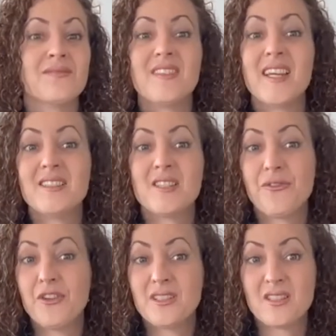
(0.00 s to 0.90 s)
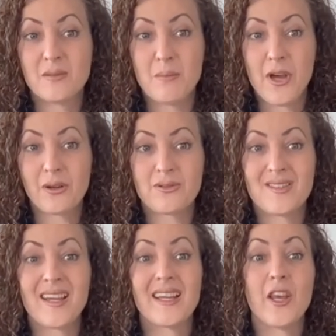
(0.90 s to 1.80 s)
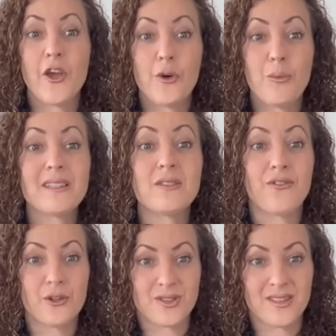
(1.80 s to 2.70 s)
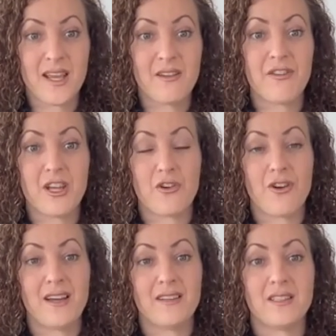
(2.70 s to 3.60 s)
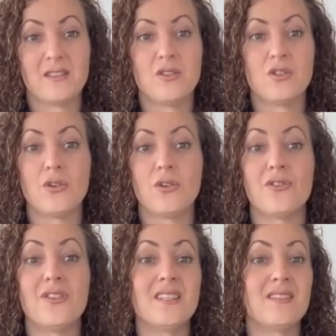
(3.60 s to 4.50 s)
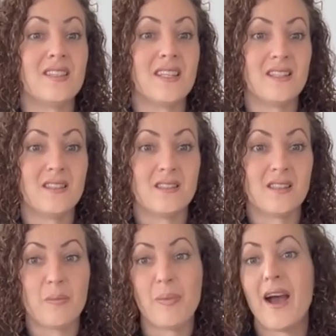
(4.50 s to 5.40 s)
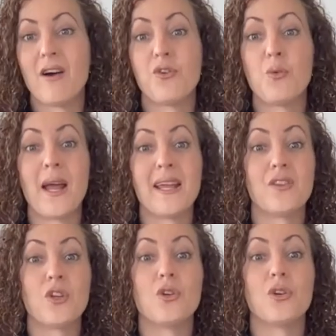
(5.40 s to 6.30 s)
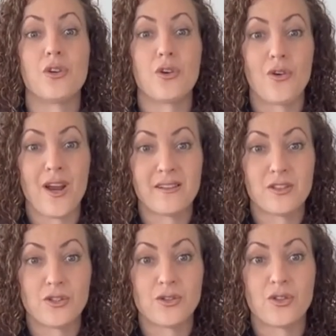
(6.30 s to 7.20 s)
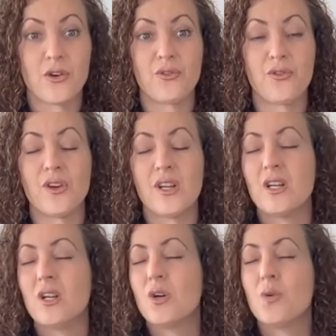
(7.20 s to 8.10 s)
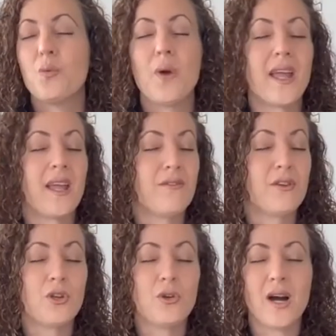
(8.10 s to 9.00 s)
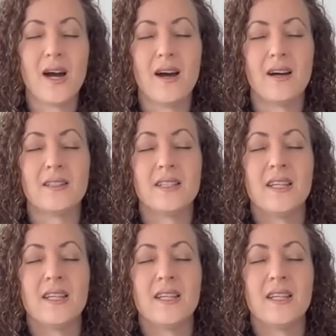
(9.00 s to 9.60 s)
There's different smells that can help us feel safe and grounded. So this is a powerful way that you can ground yourself wherever you are.